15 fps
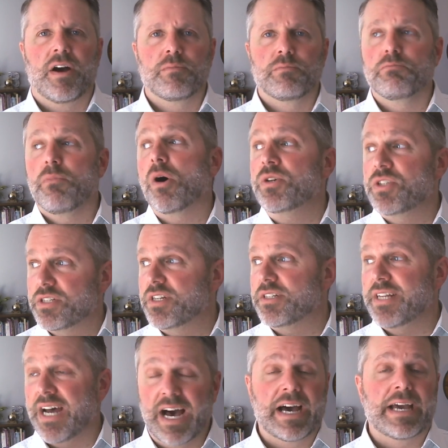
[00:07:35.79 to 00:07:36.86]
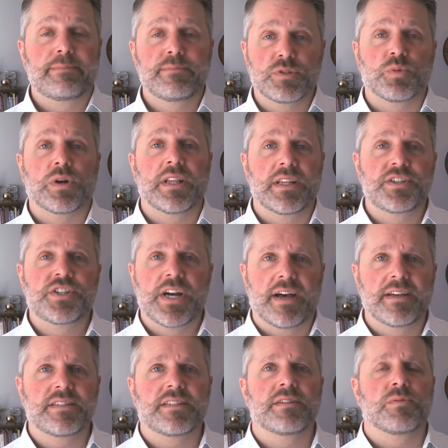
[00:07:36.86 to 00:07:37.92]
Most times will
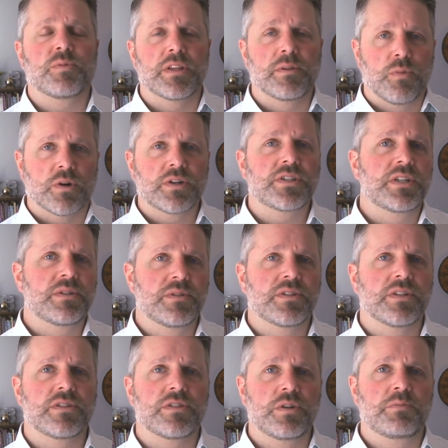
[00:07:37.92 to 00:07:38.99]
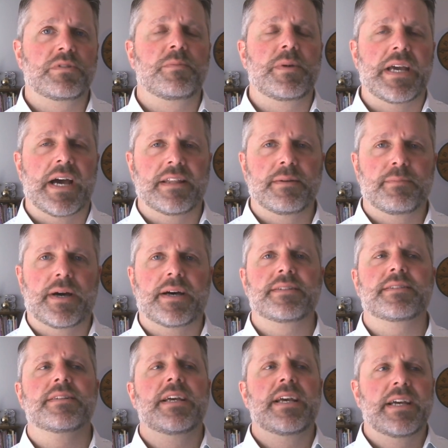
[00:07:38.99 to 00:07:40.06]
adjust with more students assumed to be on the
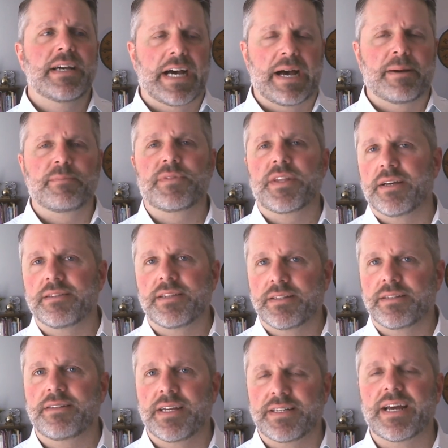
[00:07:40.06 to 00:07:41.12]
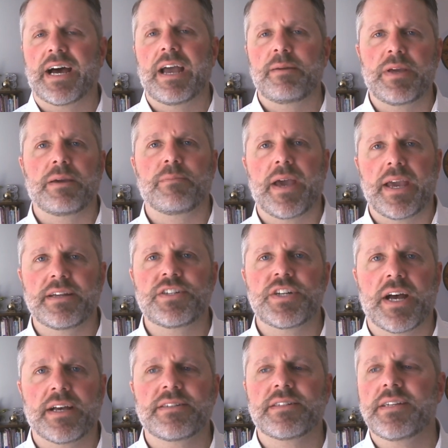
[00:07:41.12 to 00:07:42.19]
bus. The timing may
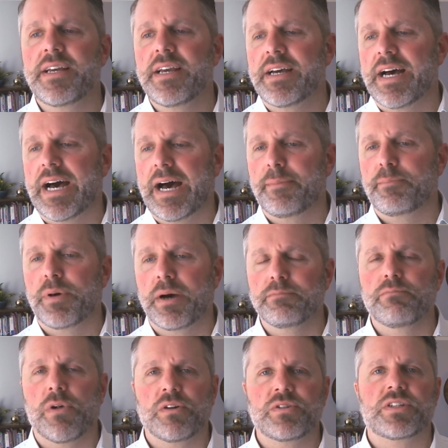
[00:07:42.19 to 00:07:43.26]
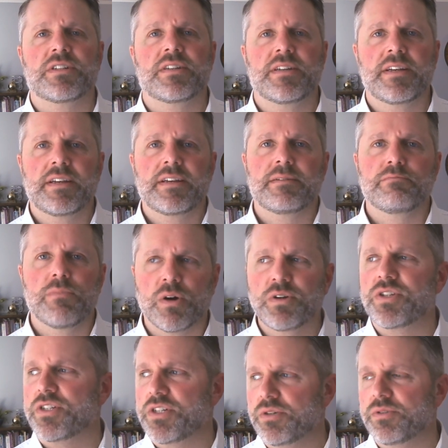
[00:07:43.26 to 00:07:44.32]
adjust, but most
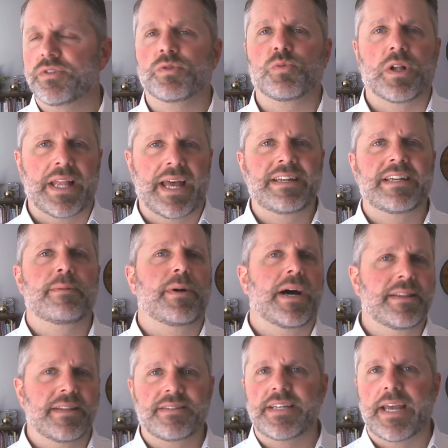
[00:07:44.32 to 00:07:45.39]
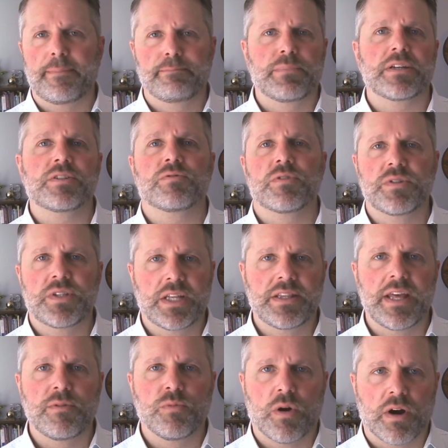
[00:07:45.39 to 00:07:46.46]
students will end up on the same bus route that
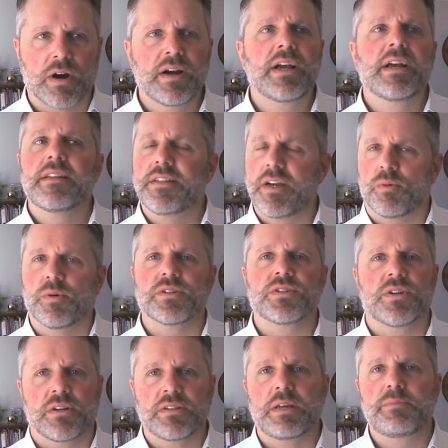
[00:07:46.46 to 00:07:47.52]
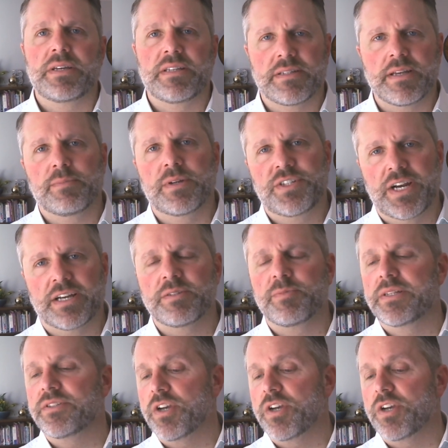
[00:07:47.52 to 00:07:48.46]
they were. There will certainly be some adjustment.